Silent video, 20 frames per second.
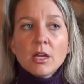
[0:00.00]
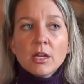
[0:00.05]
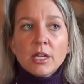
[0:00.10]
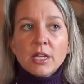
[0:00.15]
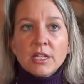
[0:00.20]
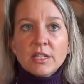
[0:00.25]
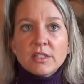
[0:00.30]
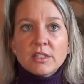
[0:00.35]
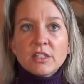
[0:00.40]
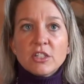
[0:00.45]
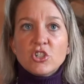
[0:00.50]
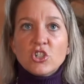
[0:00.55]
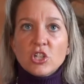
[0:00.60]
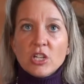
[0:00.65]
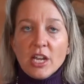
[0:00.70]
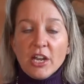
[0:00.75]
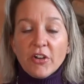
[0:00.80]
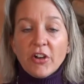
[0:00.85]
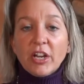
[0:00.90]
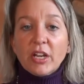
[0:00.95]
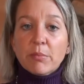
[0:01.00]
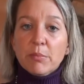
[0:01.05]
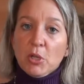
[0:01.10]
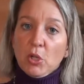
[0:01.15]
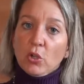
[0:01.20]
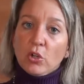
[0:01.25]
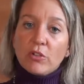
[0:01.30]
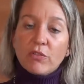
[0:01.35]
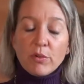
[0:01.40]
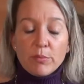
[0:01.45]
Is the generic
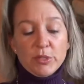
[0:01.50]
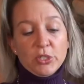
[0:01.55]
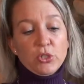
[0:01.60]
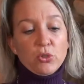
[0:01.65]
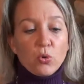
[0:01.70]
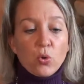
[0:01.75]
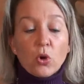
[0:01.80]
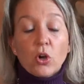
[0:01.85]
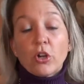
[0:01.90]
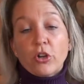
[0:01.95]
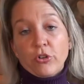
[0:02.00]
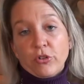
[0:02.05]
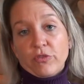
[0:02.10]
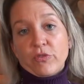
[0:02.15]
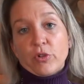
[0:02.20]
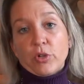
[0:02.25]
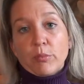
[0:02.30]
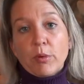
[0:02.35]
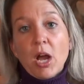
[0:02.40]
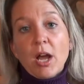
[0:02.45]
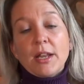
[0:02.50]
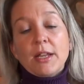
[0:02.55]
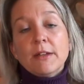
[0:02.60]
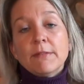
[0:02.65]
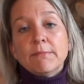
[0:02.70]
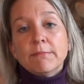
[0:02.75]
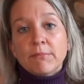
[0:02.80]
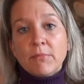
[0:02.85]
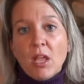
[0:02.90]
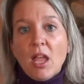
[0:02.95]
milk from the store good for your body?
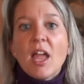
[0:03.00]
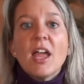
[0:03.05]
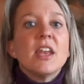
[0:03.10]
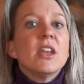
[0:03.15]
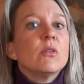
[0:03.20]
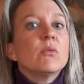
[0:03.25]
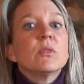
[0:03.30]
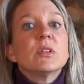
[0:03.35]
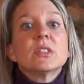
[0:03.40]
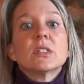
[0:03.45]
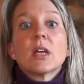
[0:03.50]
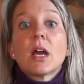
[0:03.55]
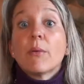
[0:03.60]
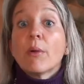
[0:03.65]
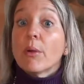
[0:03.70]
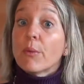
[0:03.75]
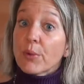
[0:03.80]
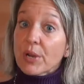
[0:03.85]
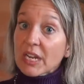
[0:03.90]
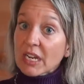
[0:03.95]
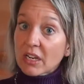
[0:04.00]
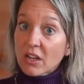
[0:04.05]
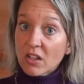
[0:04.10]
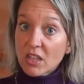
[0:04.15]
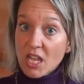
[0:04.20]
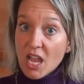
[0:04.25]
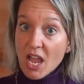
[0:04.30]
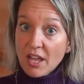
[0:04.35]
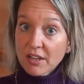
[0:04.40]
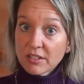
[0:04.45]
And I went weak
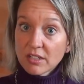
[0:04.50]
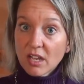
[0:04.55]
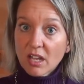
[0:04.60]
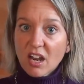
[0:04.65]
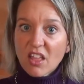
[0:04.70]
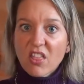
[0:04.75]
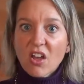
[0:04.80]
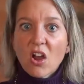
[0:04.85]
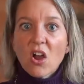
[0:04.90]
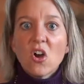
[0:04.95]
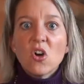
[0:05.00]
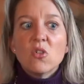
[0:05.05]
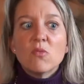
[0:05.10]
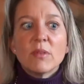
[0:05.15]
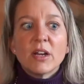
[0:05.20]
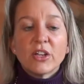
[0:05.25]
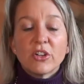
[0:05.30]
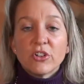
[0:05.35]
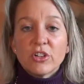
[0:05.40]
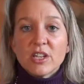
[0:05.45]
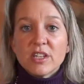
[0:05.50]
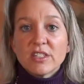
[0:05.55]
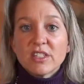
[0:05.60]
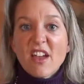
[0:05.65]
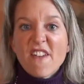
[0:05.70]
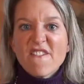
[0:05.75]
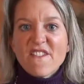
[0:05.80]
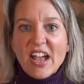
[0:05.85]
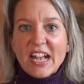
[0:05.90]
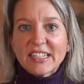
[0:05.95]
on that. And I thought, oh my goodness,
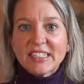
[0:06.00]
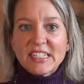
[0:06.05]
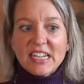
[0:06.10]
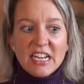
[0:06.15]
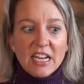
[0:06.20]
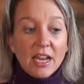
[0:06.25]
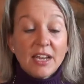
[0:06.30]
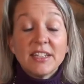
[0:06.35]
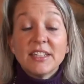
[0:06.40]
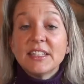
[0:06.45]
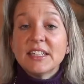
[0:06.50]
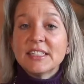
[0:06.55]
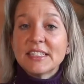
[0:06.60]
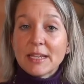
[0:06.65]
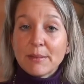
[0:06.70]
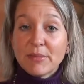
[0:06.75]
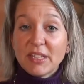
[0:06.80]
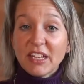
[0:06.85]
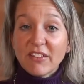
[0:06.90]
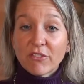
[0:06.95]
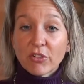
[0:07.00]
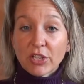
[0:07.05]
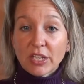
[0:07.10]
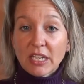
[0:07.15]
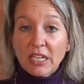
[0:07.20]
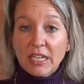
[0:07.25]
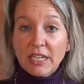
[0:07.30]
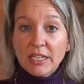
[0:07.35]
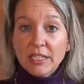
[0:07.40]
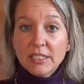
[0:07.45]
fascinating. I did the same thing for the
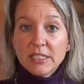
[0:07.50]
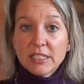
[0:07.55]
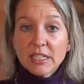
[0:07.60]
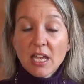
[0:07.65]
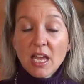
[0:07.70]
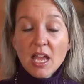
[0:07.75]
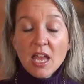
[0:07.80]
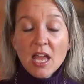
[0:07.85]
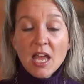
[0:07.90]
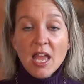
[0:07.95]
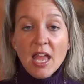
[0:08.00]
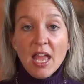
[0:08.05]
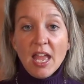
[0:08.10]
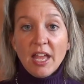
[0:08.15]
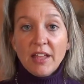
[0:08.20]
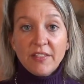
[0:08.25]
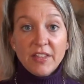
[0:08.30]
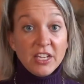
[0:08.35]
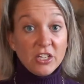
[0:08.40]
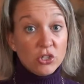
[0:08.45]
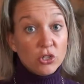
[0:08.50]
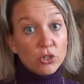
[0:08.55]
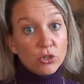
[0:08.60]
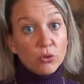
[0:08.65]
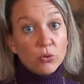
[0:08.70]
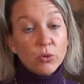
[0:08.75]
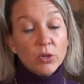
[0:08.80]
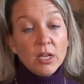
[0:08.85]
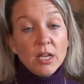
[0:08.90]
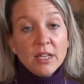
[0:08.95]
kids, and they
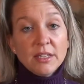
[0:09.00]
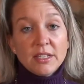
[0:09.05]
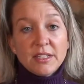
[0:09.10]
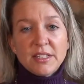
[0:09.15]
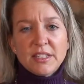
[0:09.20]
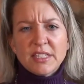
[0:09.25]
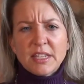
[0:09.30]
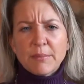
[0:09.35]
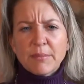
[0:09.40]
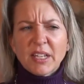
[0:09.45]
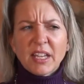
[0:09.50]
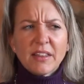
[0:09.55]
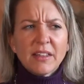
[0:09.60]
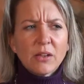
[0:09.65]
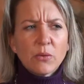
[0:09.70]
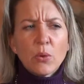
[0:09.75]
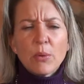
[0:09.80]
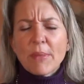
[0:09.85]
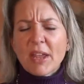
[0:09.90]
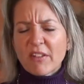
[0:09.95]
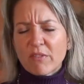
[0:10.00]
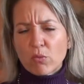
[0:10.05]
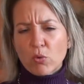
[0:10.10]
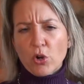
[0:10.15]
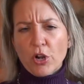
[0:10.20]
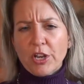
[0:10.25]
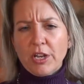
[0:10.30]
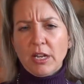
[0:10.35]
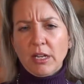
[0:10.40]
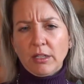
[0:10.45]
too did the same thing. I think we may have
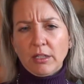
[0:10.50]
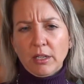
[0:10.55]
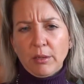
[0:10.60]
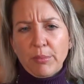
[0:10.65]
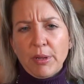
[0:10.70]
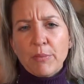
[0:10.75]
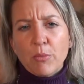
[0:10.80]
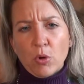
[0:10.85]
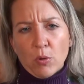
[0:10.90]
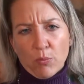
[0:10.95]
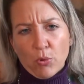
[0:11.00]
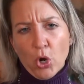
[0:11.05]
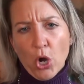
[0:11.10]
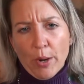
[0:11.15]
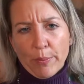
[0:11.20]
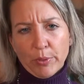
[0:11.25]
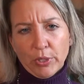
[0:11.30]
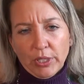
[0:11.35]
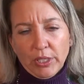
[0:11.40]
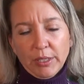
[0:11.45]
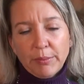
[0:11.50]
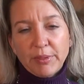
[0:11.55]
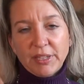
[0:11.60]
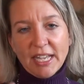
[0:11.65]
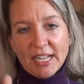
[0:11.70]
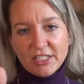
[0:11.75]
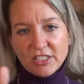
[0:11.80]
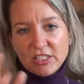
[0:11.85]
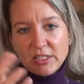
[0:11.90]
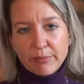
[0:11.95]
worded it a little bit more properly, but
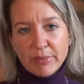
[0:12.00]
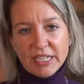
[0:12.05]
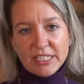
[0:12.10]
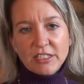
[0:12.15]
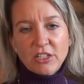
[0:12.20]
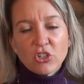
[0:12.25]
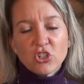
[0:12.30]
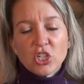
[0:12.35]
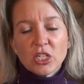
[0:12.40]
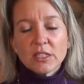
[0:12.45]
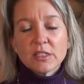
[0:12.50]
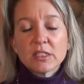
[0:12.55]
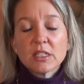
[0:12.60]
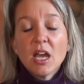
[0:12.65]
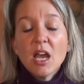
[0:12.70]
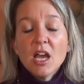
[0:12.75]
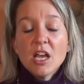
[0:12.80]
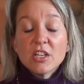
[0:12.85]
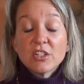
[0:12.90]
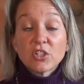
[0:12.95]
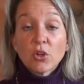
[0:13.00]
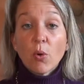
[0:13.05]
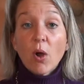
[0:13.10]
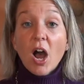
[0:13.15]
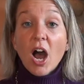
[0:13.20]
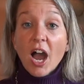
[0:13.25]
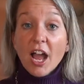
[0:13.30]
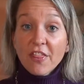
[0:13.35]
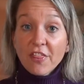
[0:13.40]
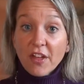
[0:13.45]
that's the basic gist. So
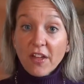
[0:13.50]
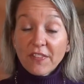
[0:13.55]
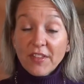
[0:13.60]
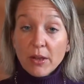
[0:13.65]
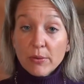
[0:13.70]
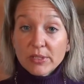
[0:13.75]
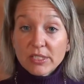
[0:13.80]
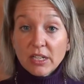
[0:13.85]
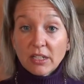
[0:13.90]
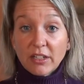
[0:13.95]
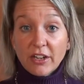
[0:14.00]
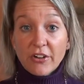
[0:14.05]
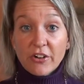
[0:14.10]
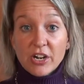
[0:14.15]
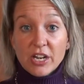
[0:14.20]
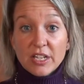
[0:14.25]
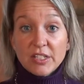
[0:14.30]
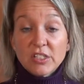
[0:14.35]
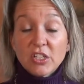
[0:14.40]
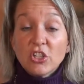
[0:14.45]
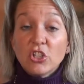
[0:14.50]
I thought that was hilarious.